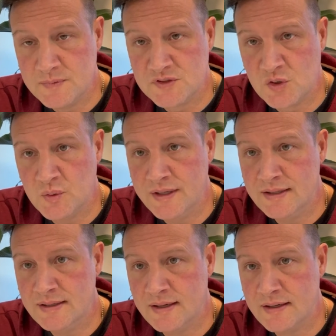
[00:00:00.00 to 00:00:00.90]
So
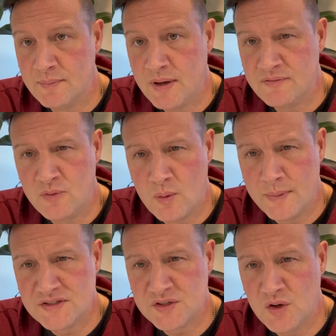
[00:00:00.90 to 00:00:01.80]
about 4
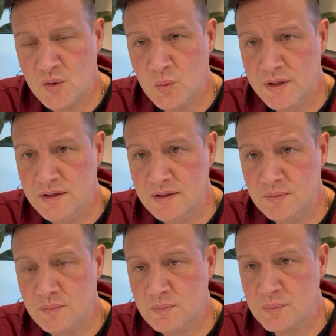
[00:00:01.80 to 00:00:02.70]
months ago, we
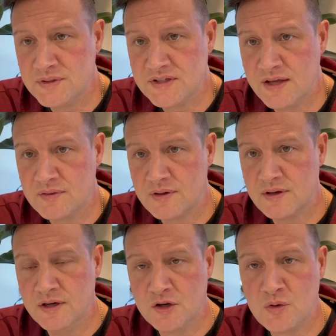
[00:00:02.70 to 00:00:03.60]
put together
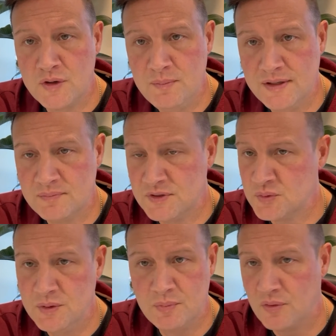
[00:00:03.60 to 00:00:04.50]
an agreement
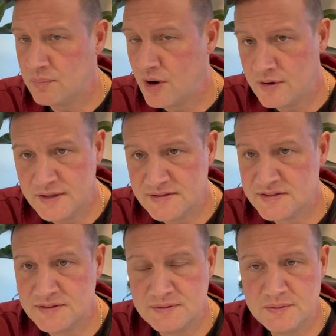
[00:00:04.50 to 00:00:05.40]
between both
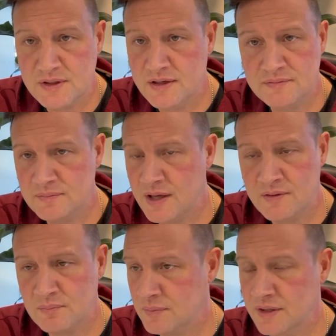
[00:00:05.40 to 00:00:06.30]
parties. I
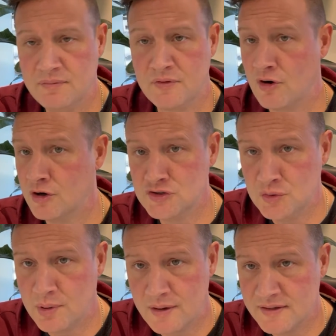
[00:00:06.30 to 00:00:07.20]
don't believe that there are two
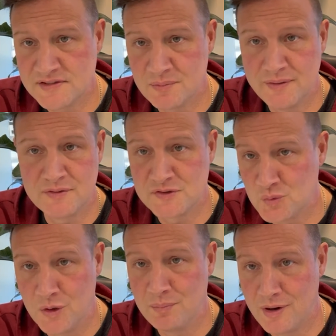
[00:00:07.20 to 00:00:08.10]
parties. I believe there's
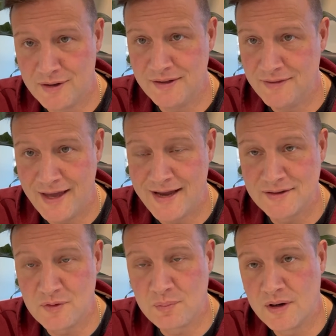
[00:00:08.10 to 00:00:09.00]
one party and they
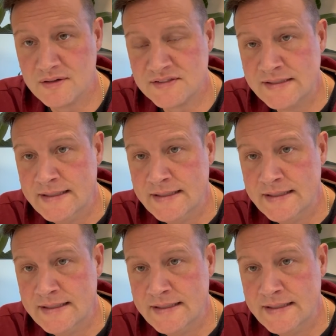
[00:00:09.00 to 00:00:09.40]
act their parts.